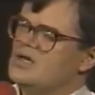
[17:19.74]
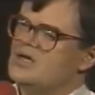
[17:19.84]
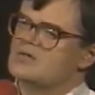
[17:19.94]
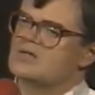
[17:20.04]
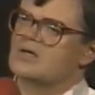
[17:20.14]

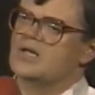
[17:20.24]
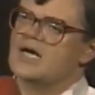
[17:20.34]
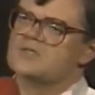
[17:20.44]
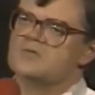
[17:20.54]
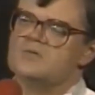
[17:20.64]
into the
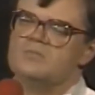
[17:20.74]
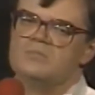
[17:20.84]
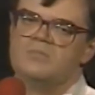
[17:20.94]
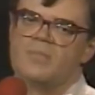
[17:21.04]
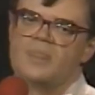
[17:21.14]

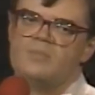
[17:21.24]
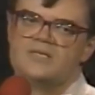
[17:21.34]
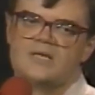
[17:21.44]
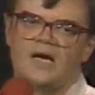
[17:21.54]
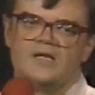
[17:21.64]
classroom.
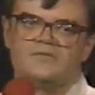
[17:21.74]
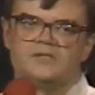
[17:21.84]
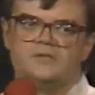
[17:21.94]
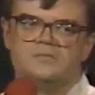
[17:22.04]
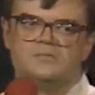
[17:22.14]
Miss
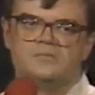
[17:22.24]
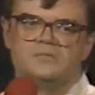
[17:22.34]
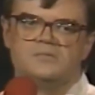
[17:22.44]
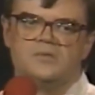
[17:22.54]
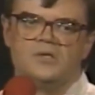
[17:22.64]
Allison
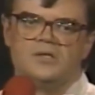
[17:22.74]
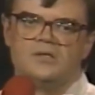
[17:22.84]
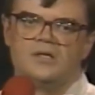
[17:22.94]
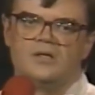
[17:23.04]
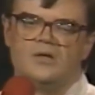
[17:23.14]

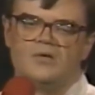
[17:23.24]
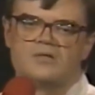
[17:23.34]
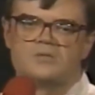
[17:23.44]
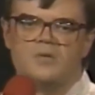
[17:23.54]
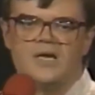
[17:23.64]
didn't
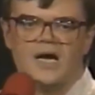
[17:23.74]
notice me.